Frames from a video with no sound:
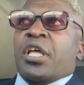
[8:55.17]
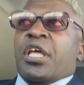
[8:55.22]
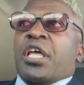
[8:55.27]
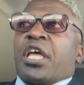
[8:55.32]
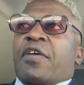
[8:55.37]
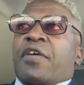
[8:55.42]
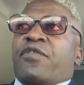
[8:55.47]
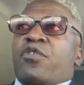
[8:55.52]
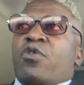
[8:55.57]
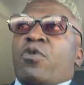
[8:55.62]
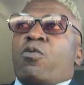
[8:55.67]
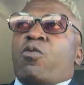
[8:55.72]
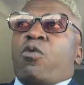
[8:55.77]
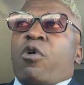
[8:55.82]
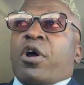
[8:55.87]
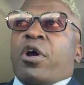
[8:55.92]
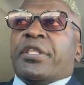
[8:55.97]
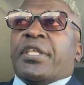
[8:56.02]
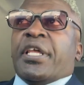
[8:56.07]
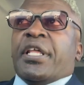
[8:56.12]
If you
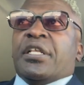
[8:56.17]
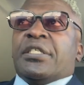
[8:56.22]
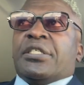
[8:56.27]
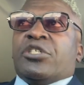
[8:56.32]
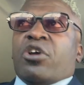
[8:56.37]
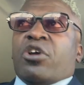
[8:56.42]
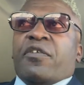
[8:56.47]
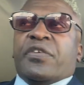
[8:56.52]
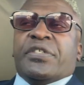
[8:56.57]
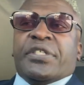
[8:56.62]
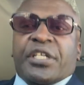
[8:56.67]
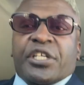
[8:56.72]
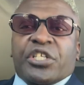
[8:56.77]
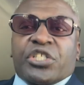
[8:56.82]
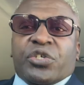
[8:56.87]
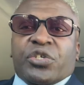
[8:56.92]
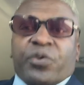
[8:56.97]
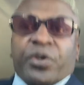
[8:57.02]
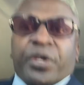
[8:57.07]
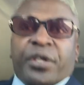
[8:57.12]
worked in the service
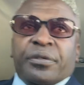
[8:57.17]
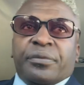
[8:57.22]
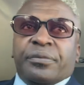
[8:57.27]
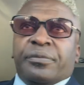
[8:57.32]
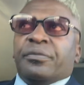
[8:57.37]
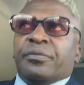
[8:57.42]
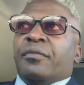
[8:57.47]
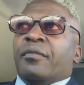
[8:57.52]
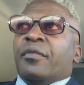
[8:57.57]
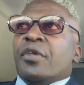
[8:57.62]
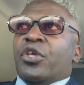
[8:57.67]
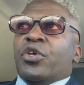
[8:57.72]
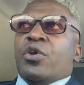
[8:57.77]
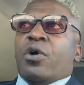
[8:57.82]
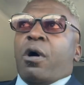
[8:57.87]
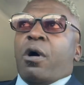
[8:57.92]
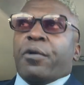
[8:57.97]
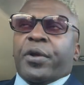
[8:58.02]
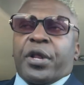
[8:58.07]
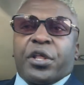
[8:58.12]
industry,
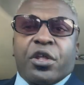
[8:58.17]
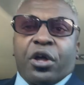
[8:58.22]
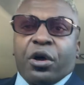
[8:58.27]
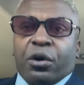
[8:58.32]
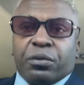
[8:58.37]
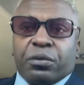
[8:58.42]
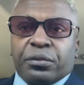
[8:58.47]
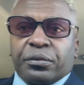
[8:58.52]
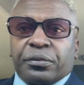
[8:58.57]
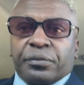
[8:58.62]
you already know.